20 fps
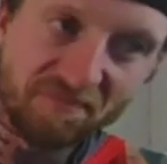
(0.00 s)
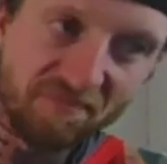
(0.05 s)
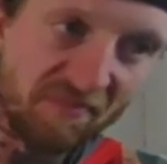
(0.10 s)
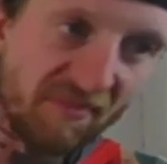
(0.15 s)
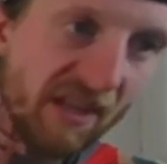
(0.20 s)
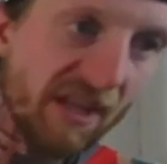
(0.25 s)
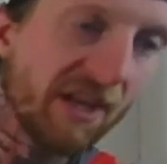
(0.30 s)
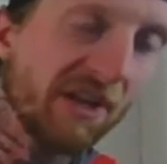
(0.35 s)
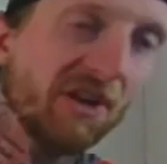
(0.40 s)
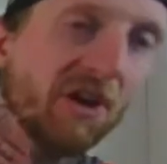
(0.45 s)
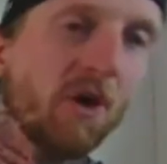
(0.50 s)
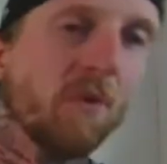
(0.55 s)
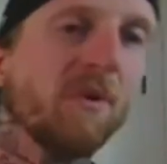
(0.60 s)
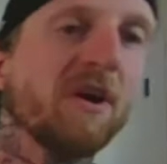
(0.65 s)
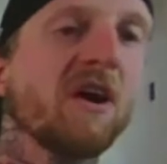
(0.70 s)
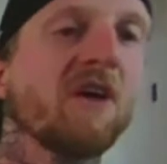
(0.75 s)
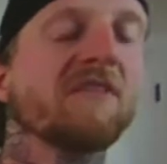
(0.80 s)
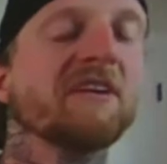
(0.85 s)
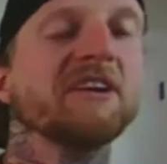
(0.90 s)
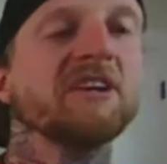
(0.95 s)
We
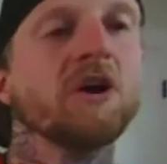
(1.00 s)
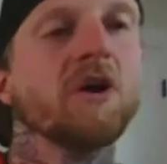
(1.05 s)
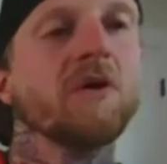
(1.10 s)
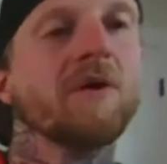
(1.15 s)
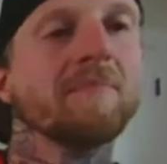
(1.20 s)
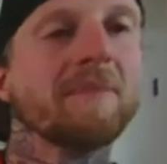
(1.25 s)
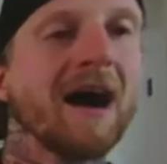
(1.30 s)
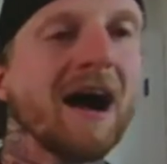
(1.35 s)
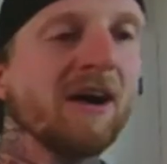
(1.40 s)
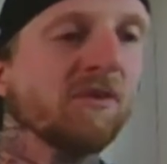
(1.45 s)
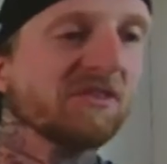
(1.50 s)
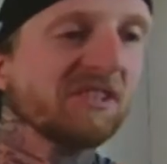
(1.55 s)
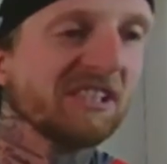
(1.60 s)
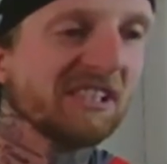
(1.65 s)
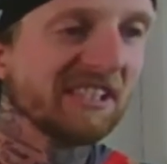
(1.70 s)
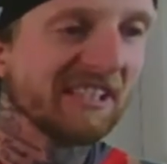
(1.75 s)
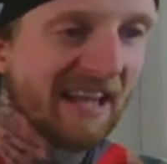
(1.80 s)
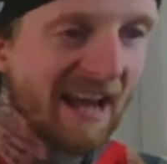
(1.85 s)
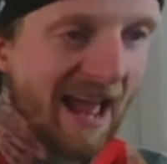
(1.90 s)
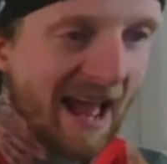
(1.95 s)
already know I'm high on
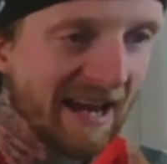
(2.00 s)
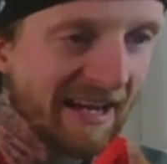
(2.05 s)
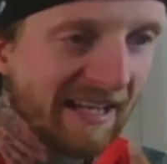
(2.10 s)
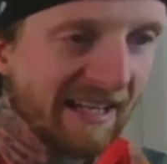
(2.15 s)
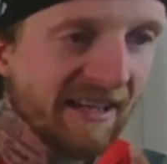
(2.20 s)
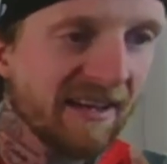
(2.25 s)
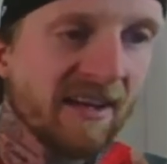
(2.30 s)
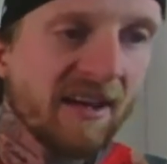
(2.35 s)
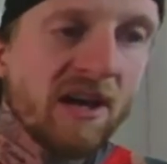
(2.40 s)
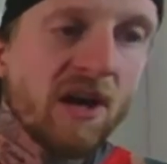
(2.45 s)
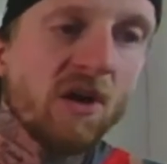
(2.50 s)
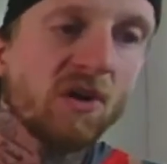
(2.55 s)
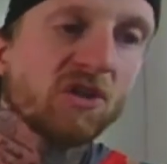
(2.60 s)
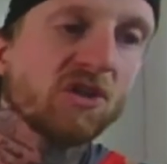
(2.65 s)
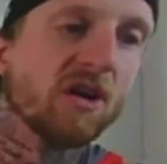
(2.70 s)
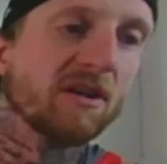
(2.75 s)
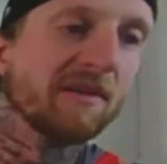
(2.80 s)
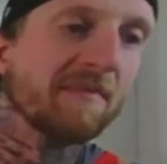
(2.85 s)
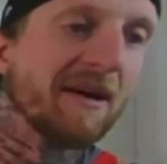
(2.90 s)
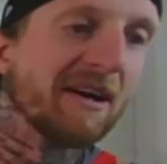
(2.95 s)
Cincinnati. We
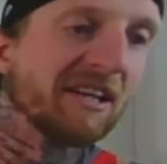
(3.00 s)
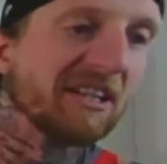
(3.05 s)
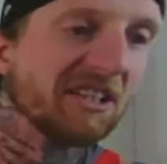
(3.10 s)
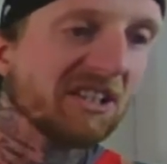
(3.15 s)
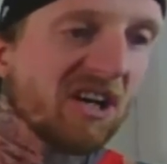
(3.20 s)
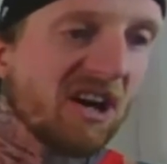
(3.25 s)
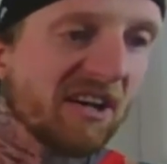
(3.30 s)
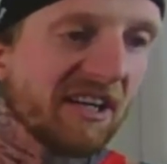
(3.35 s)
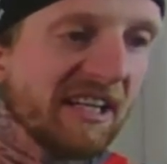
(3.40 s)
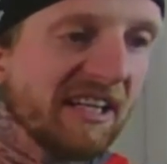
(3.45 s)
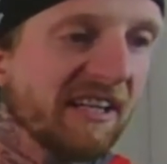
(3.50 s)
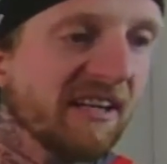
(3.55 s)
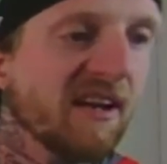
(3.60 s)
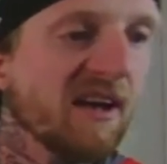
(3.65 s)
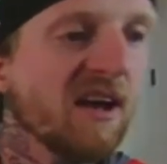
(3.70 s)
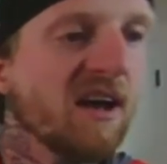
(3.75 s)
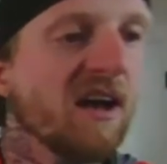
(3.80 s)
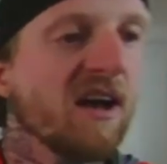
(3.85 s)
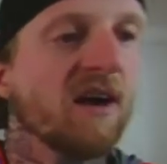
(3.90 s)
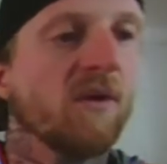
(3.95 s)
talked about Kentucky.
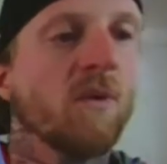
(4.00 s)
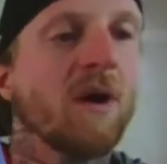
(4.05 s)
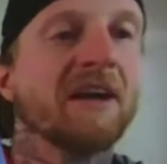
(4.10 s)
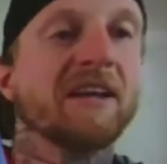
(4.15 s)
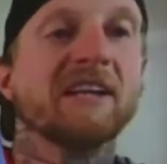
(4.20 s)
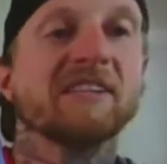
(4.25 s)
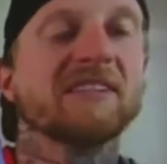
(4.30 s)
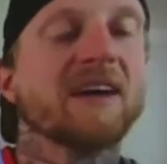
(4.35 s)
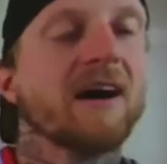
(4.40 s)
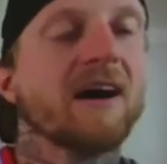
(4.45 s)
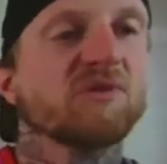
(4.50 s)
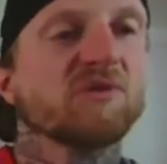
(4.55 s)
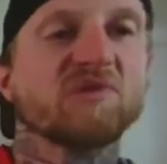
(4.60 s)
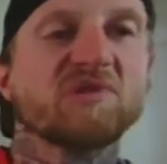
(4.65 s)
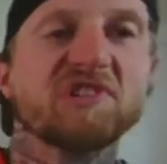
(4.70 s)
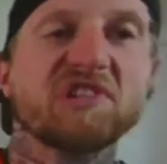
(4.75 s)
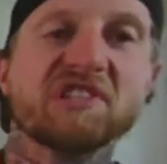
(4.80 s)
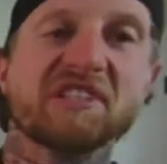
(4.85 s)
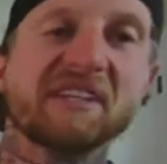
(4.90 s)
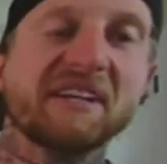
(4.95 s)
Wanye Thomas
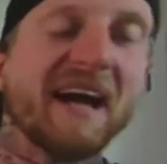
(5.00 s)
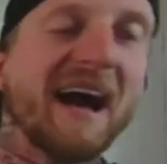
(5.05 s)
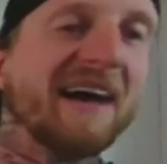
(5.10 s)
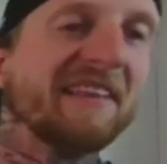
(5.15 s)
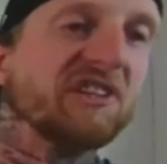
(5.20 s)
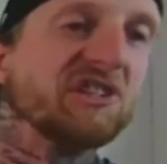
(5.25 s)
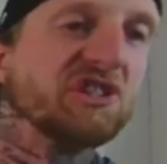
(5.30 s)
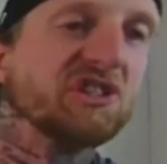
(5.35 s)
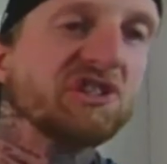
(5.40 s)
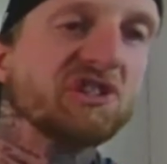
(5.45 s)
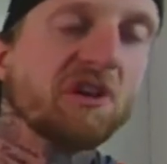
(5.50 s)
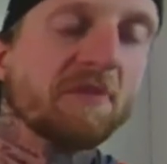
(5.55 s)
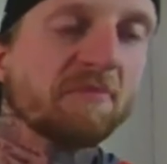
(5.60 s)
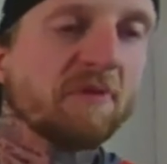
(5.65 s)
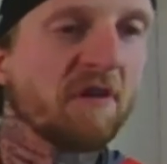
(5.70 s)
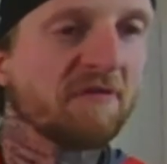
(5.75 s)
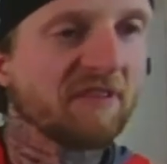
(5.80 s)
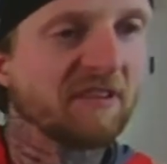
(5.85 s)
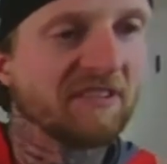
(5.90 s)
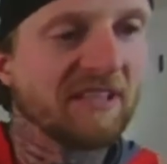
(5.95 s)
was just a guy that just jumped
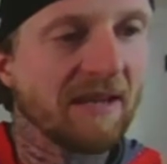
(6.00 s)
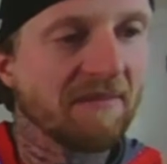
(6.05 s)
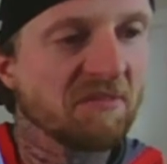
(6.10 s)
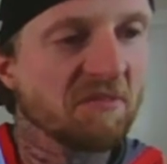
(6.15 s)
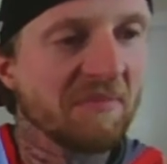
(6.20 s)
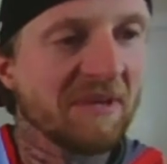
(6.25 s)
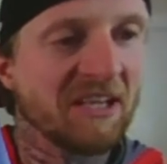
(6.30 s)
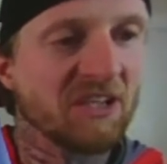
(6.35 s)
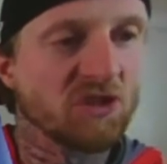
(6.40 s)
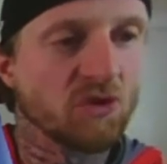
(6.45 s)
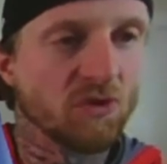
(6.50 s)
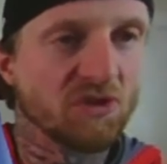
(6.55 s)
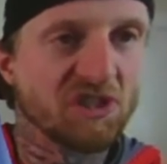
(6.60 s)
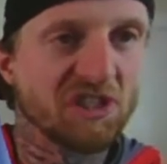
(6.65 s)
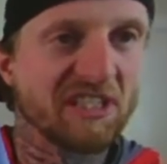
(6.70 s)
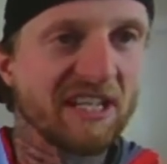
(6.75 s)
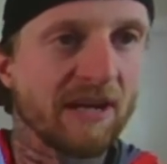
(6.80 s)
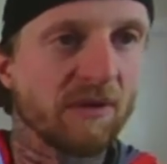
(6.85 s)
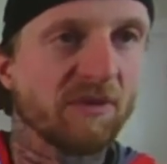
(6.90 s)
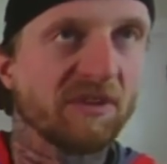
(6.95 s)
off the tape to me at Georgia
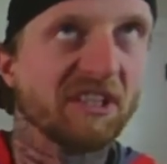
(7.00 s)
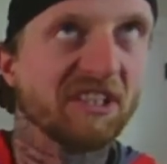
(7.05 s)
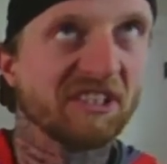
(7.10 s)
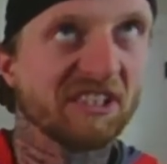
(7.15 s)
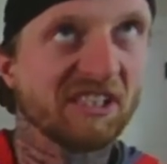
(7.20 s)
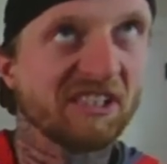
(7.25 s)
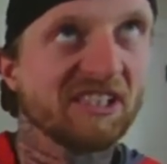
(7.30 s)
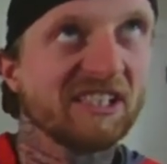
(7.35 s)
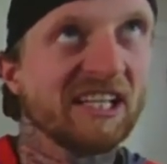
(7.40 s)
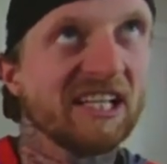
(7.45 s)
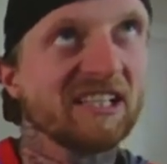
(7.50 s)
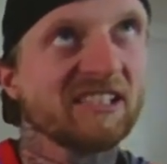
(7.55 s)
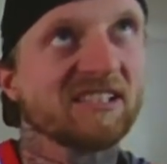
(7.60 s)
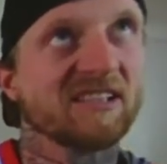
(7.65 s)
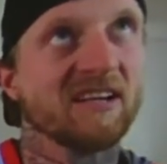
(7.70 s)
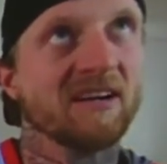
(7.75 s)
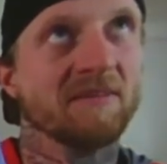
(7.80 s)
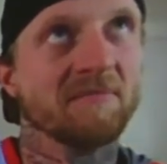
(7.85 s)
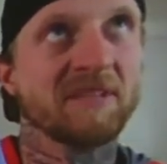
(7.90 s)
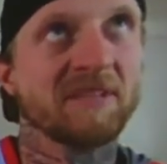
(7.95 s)
Tech with his instincts.
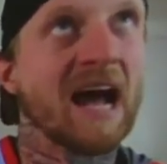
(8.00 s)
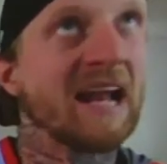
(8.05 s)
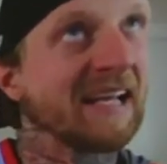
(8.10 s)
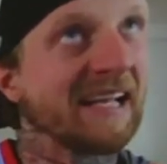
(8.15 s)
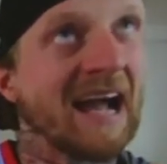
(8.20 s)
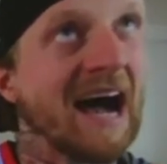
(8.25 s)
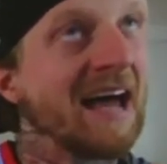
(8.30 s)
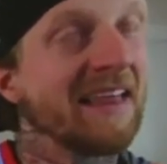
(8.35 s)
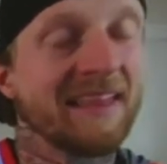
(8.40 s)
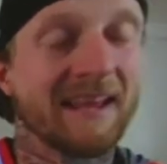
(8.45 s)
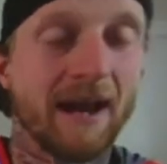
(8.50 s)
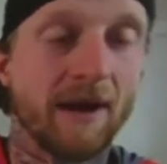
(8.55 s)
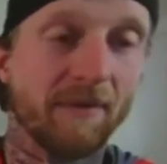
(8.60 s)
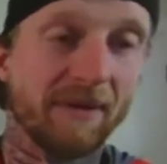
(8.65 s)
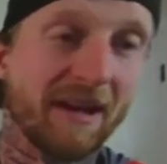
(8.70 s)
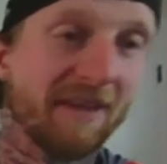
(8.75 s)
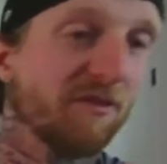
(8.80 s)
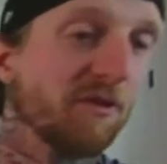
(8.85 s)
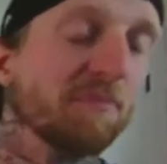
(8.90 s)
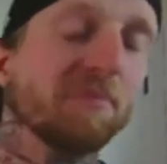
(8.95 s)
Not a guy that I
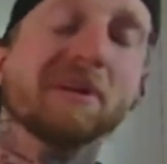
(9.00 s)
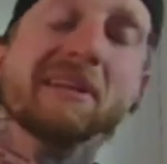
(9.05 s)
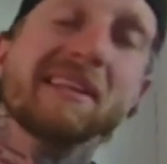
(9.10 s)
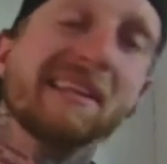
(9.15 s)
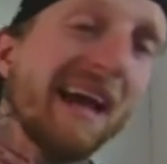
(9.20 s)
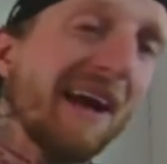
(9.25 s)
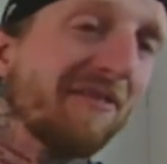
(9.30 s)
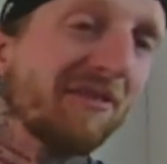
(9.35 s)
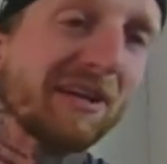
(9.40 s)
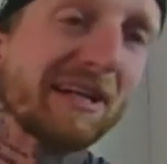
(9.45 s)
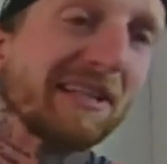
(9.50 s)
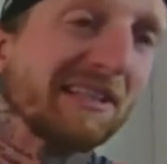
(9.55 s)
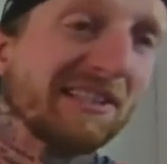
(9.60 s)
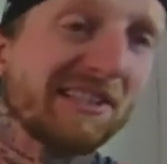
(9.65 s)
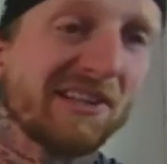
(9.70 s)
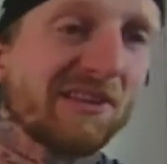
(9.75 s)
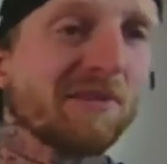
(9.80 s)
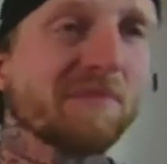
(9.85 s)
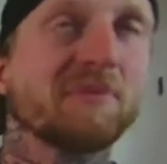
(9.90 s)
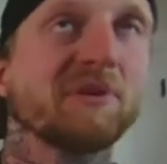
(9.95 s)
would ever
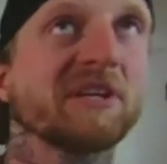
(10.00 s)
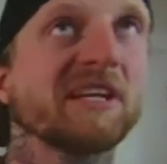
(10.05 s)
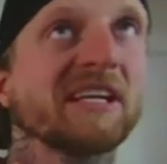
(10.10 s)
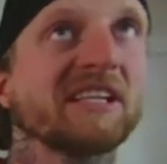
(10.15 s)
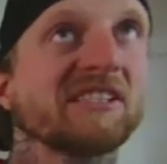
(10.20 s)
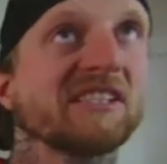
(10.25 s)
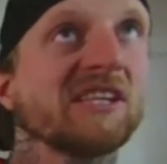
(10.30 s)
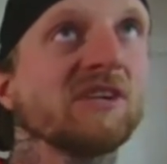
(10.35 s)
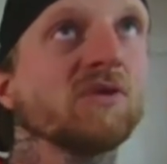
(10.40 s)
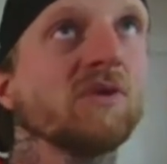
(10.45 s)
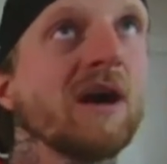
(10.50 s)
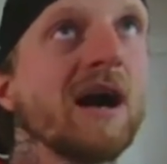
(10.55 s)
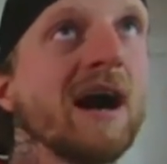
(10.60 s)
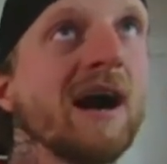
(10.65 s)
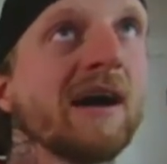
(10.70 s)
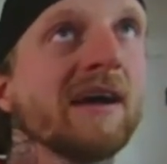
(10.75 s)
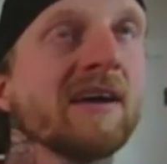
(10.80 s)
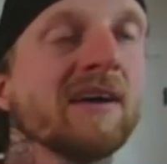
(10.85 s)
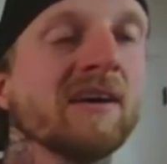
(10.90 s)
consider putting at single high.